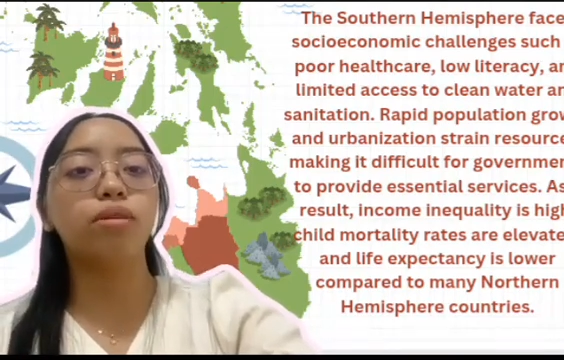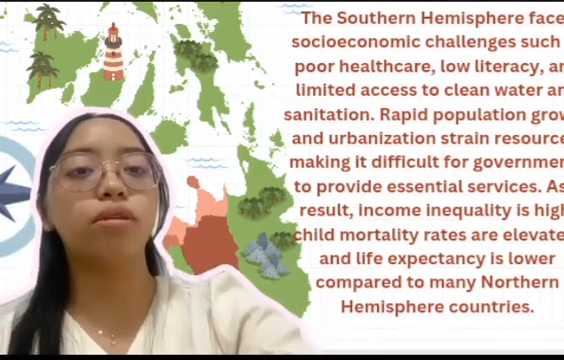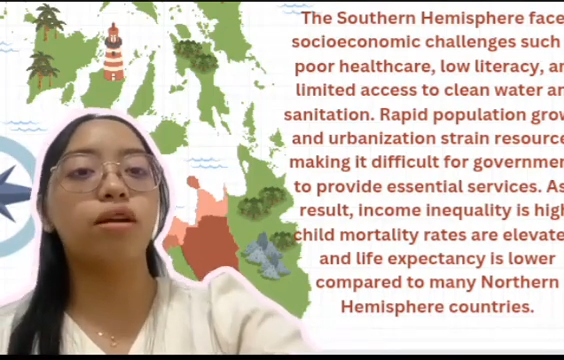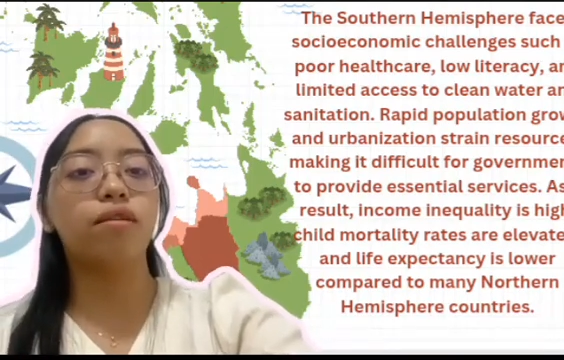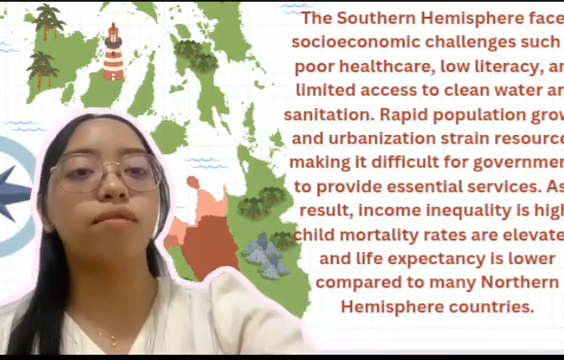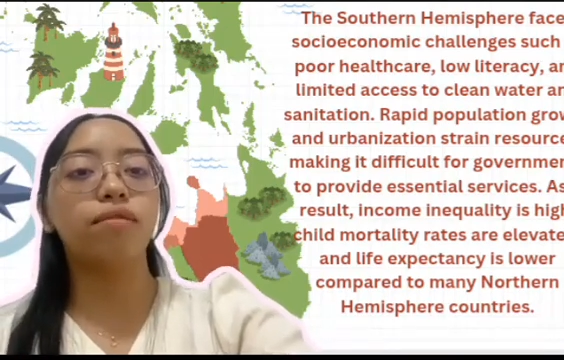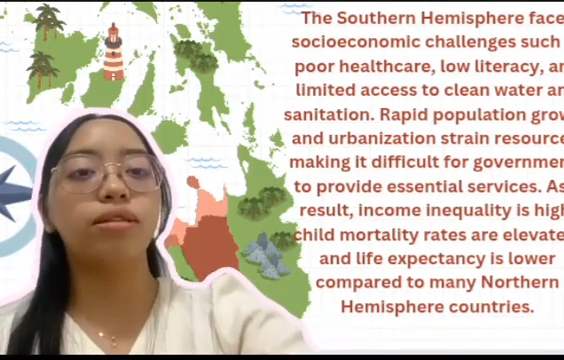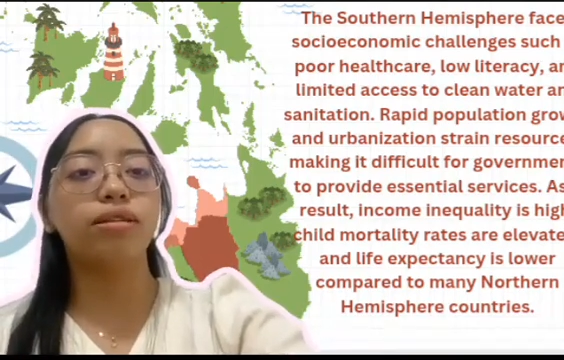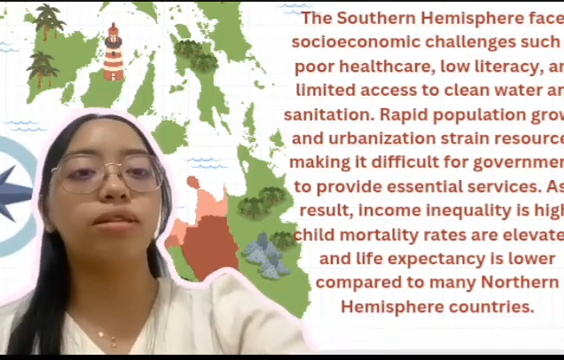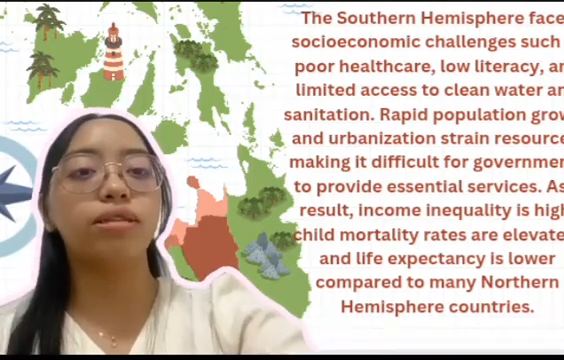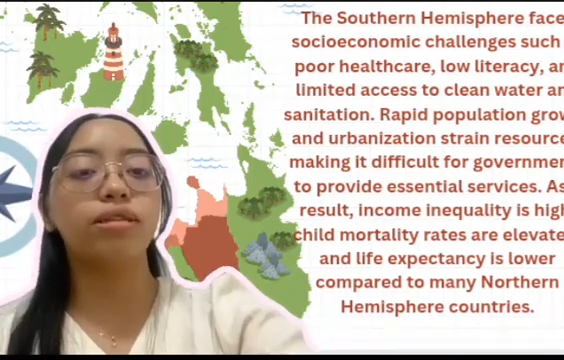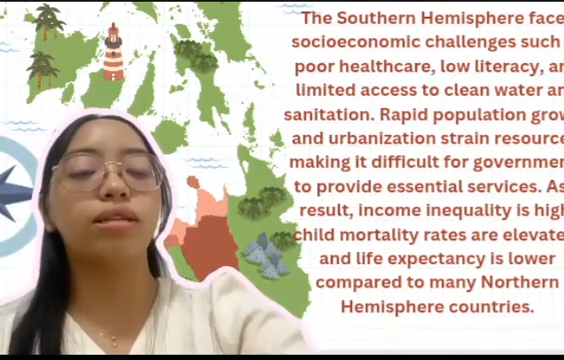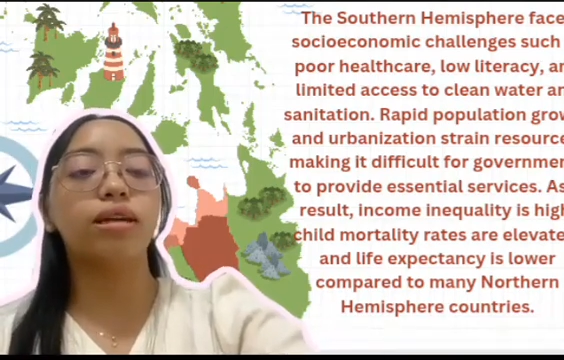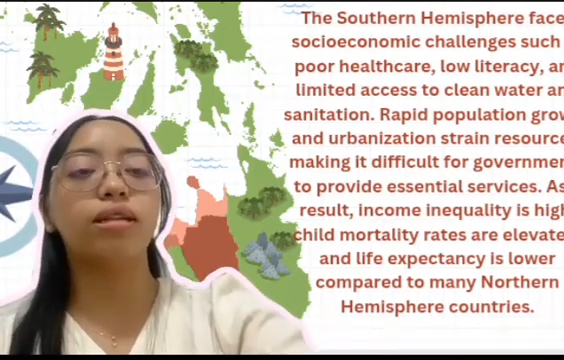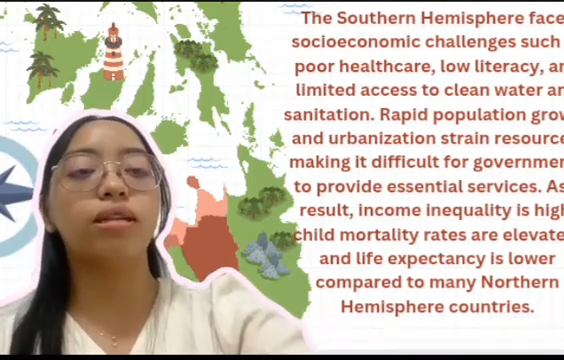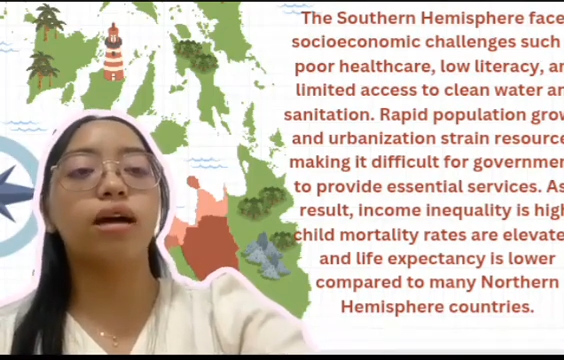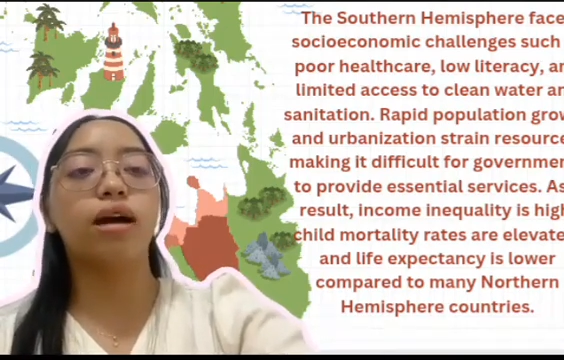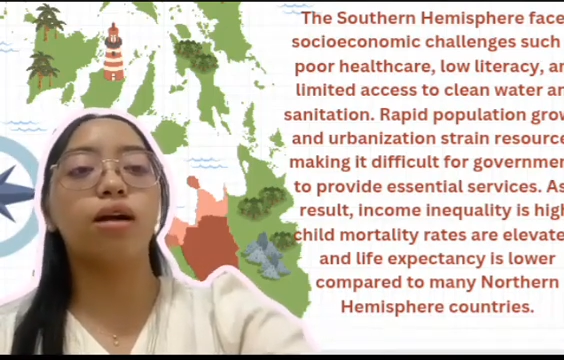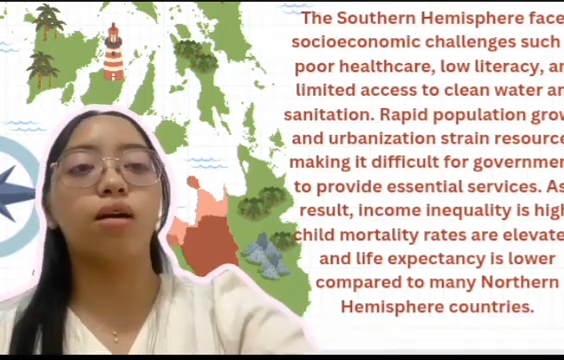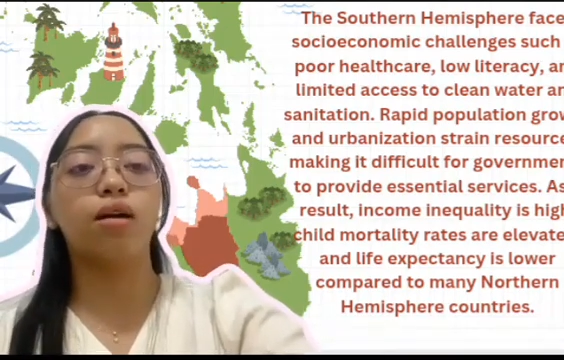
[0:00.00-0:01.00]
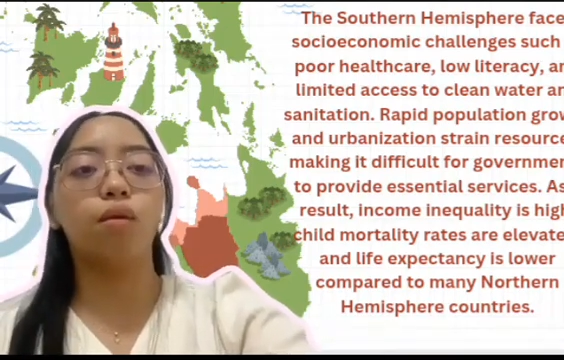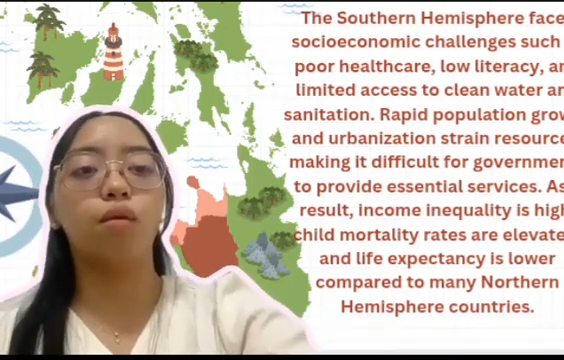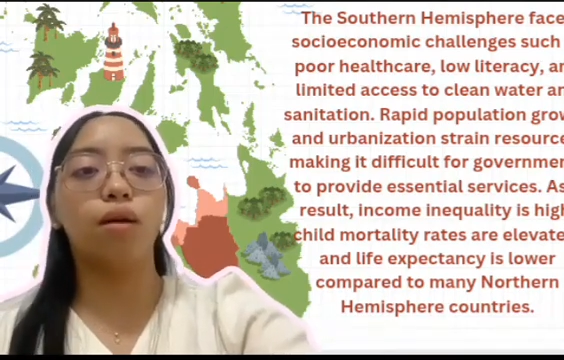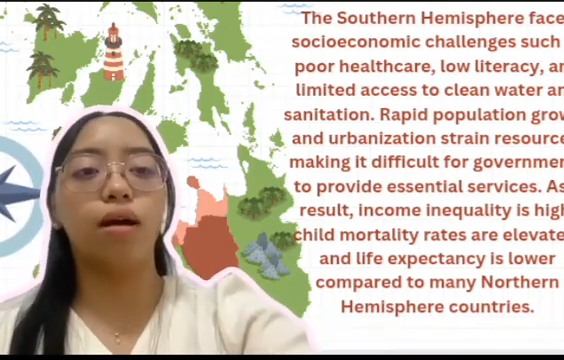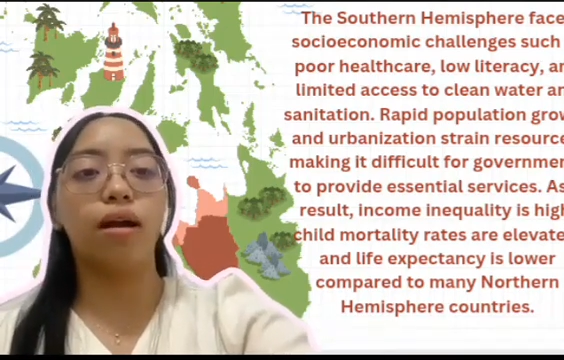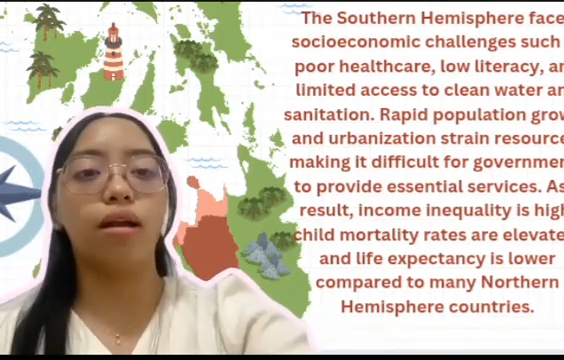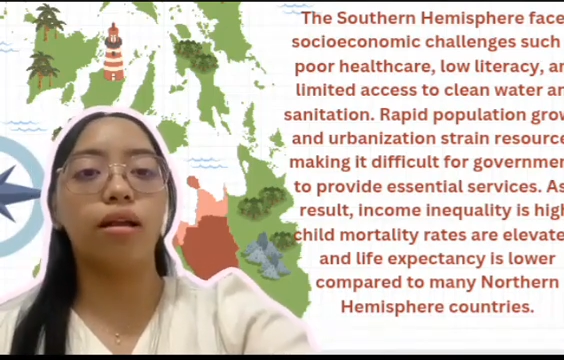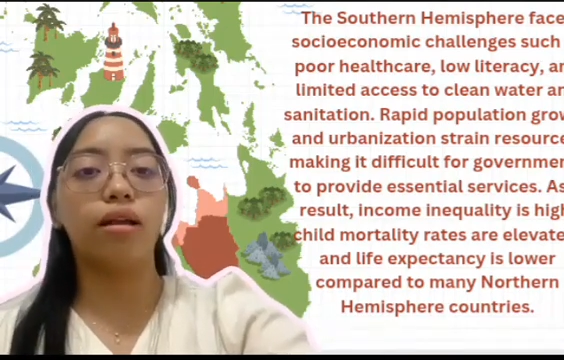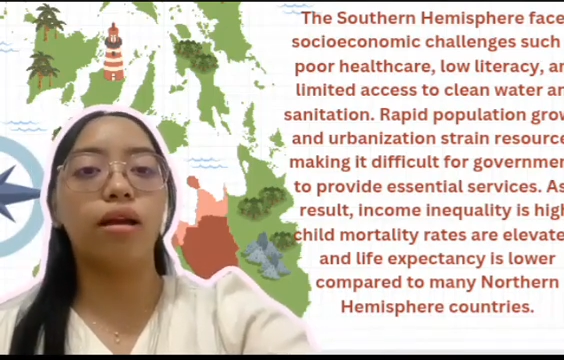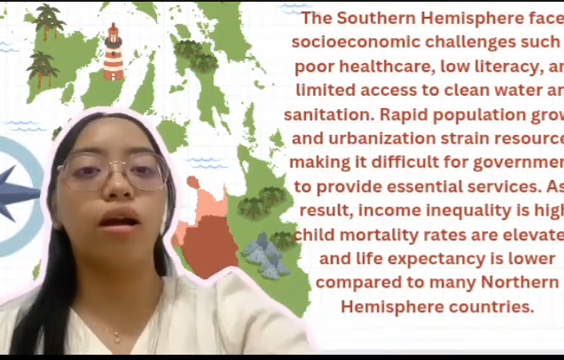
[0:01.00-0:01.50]
services that are
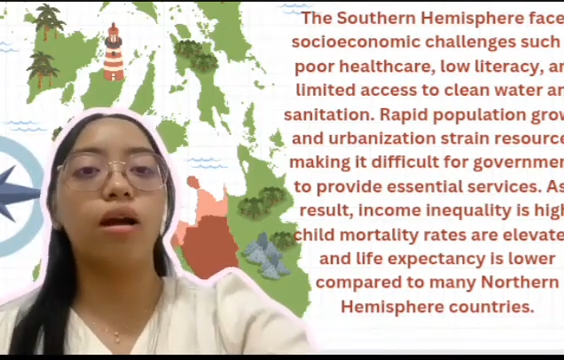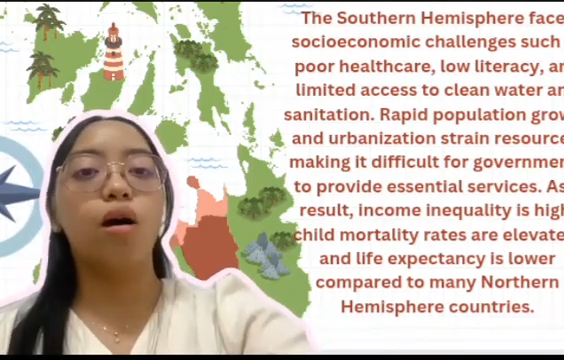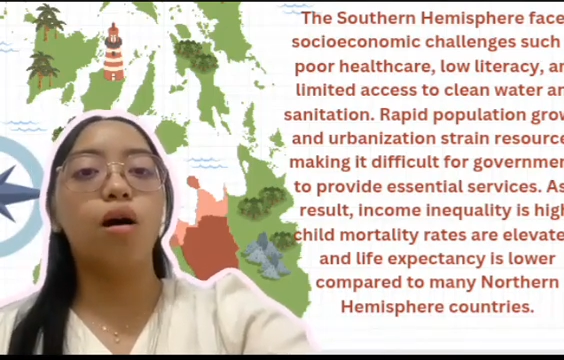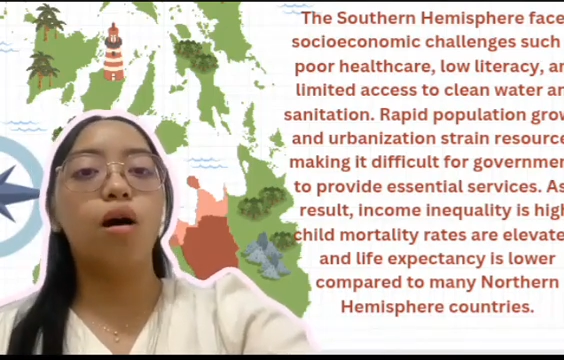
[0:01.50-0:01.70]
required.